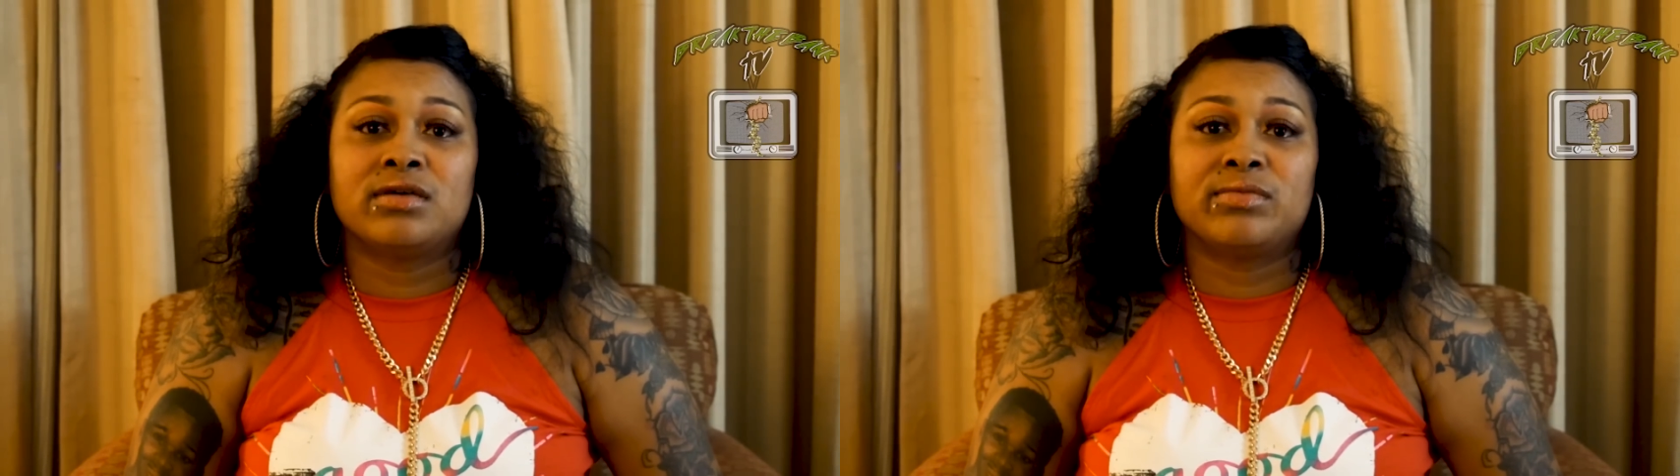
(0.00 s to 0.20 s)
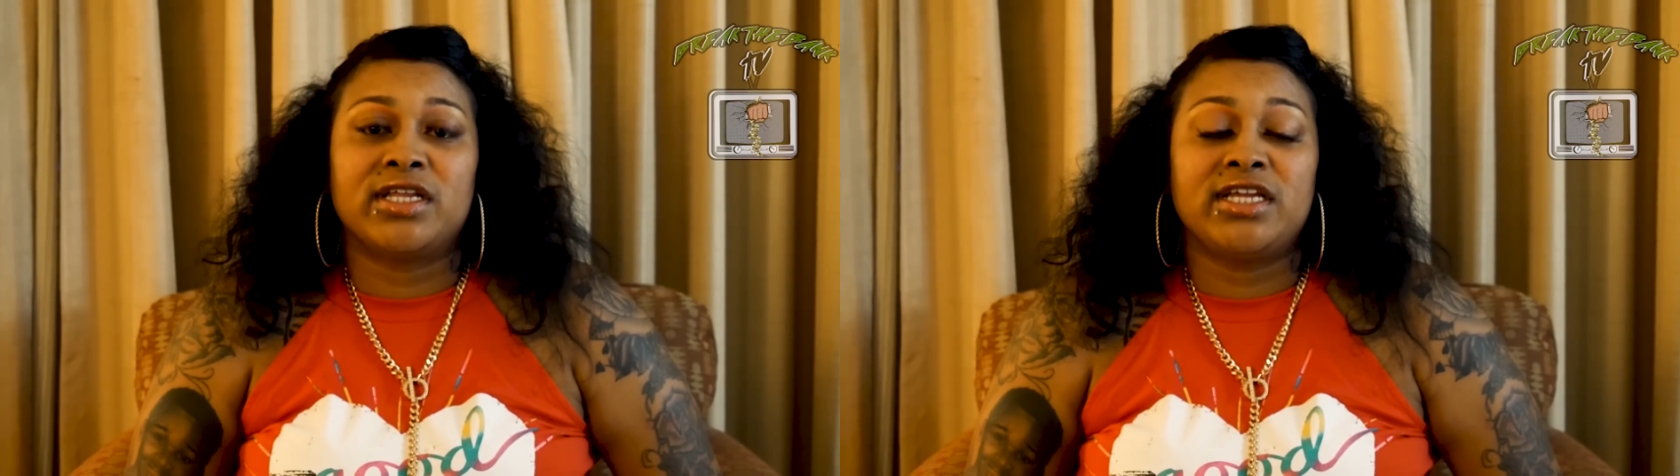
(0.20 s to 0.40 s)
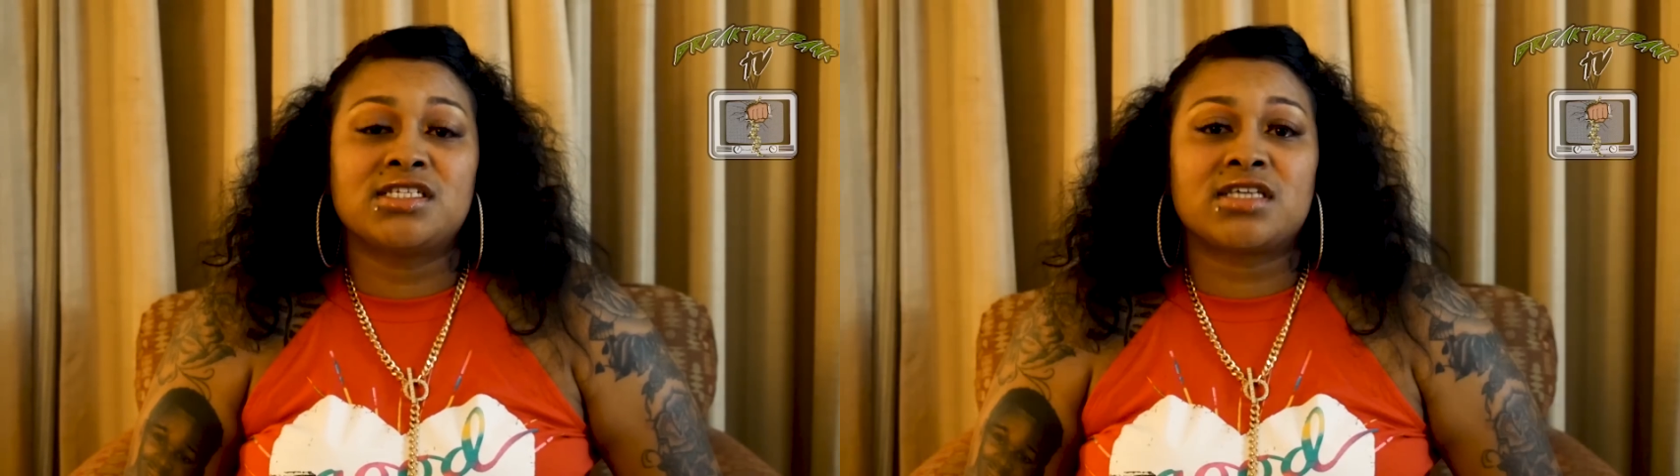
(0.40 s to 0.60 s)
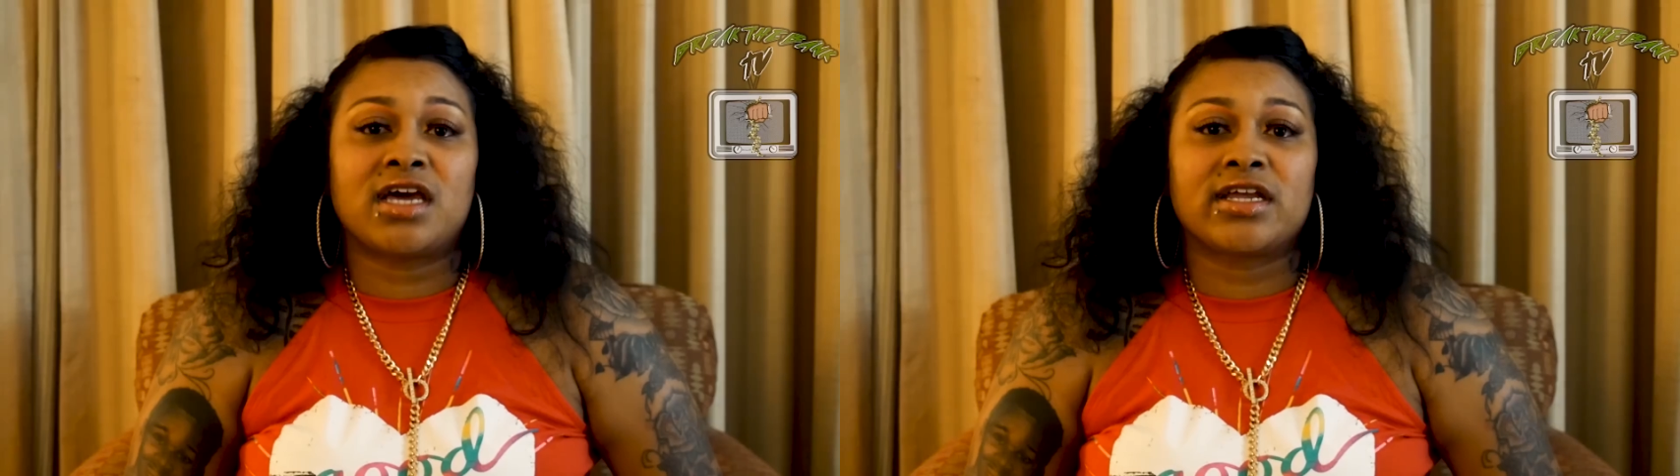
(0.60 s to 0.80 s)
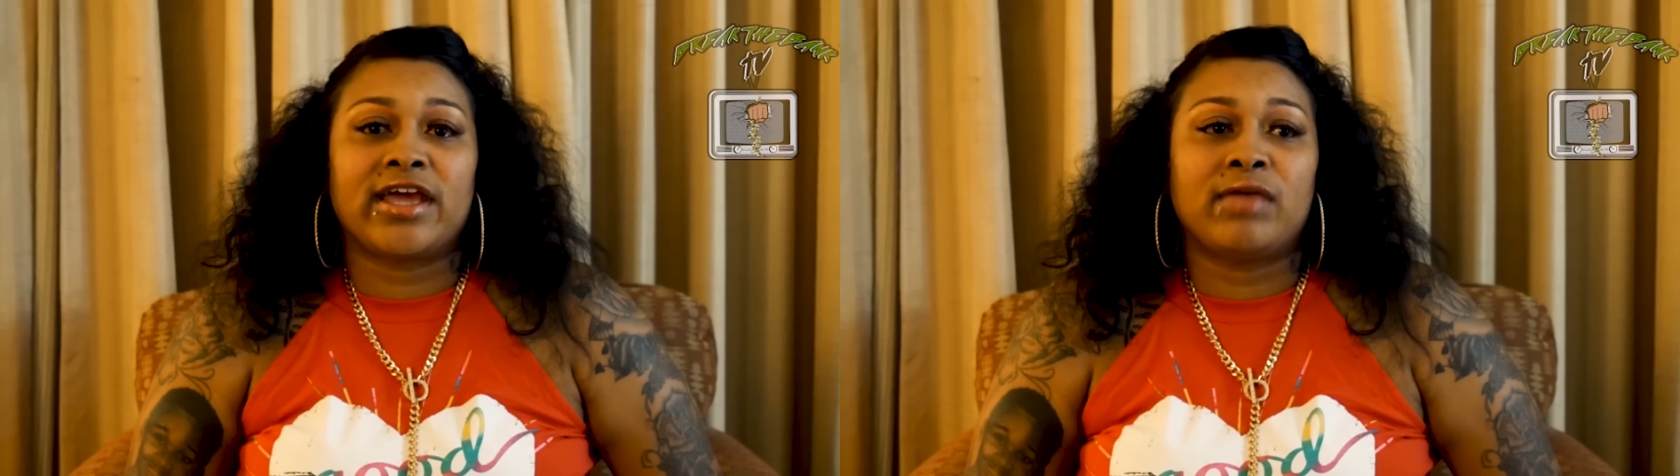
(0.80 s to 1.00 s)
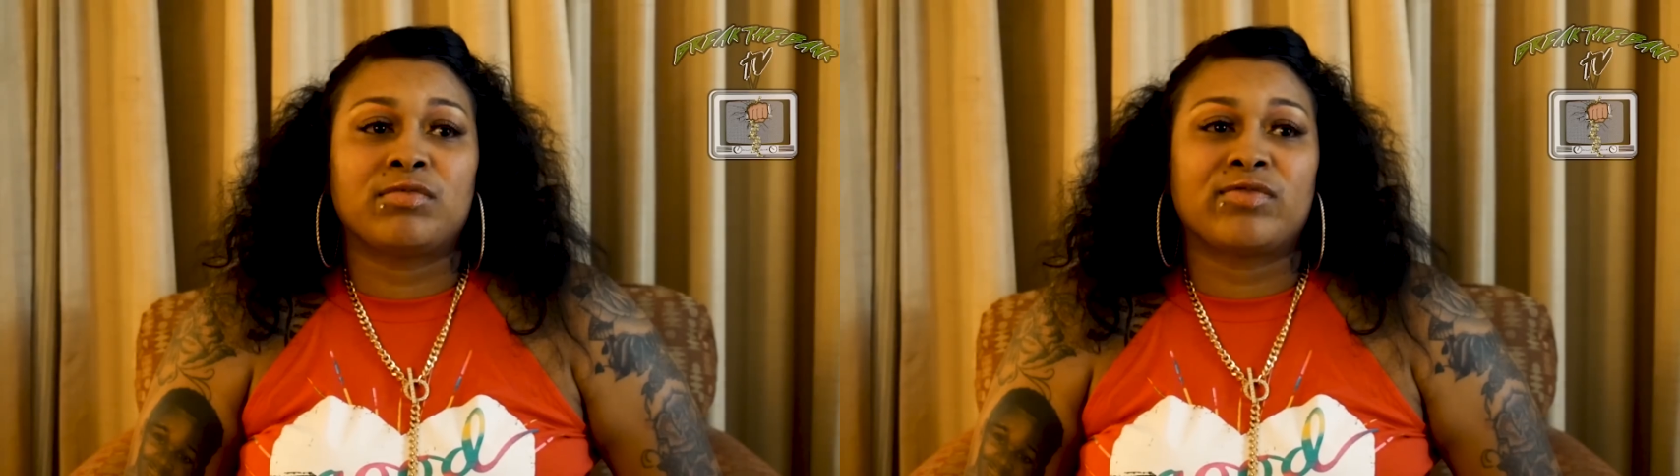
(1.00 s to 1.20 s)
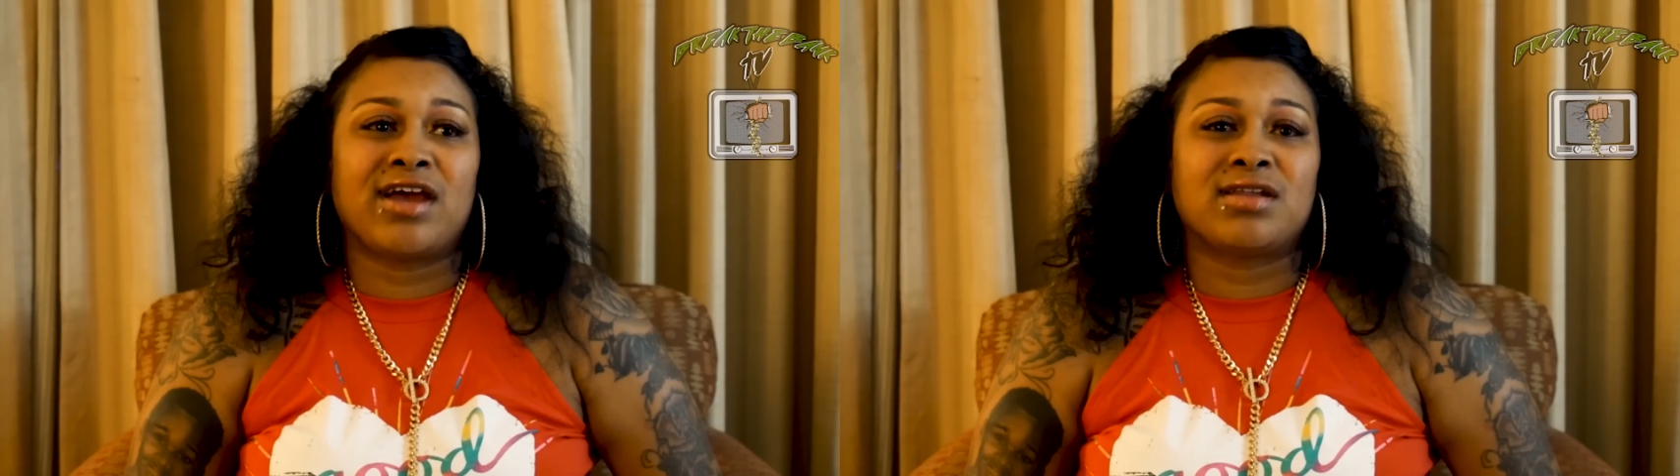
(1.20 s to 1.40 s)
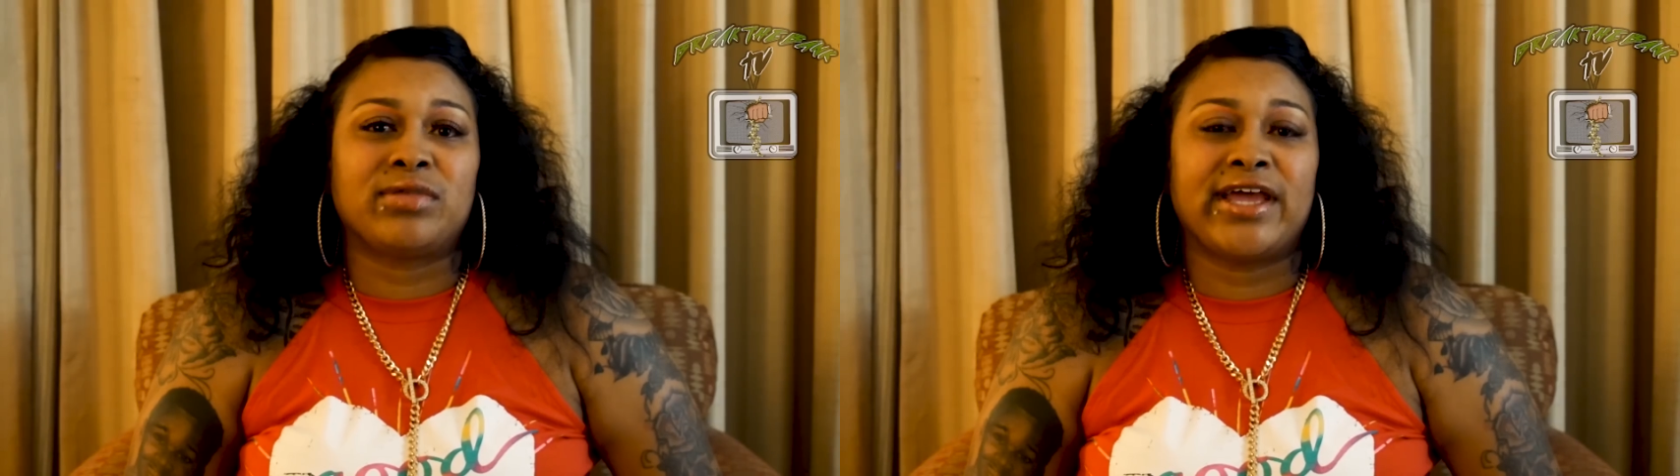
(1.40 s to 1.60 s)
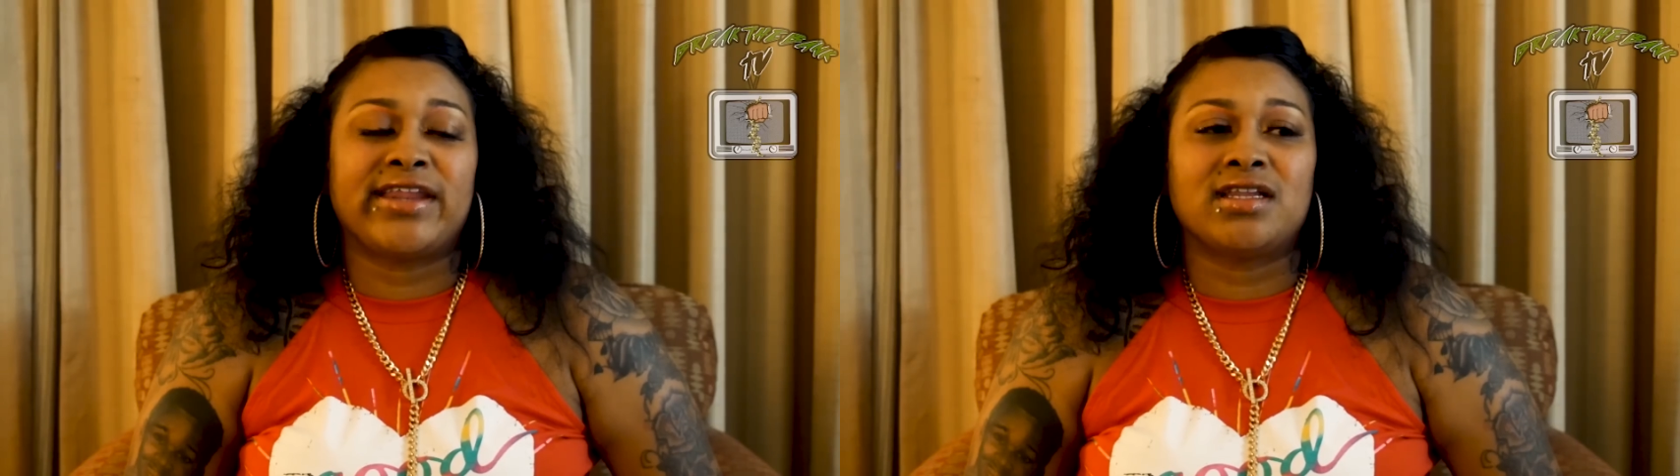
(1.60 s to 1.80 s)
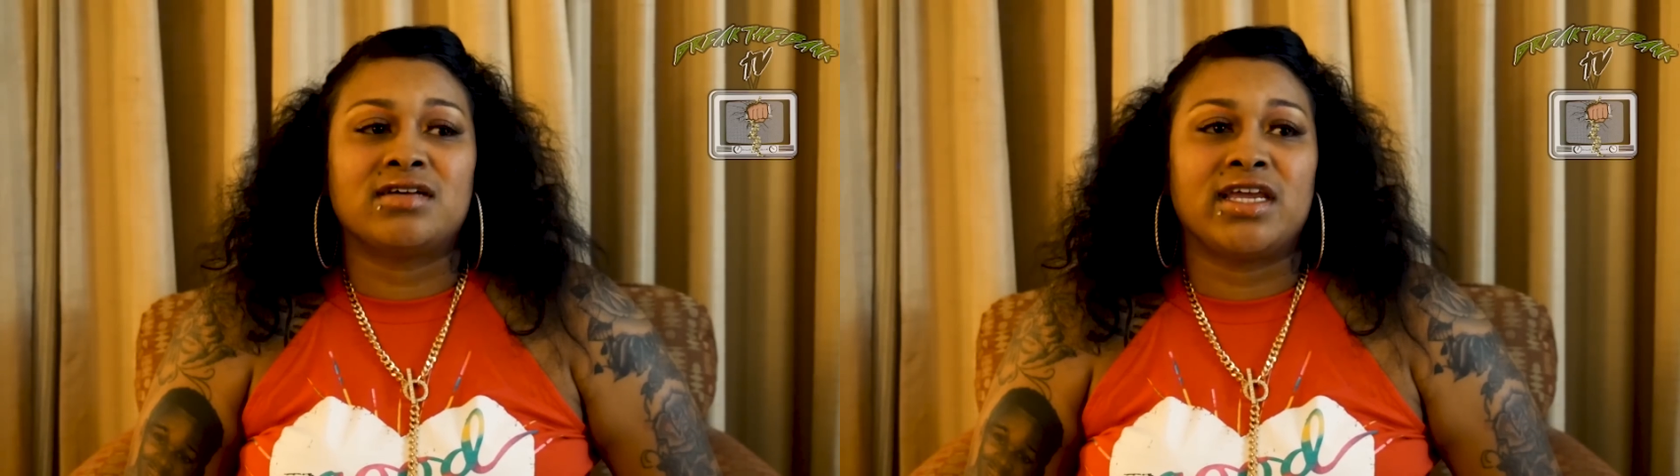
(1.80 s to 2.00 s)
But he just kind of came around and played that little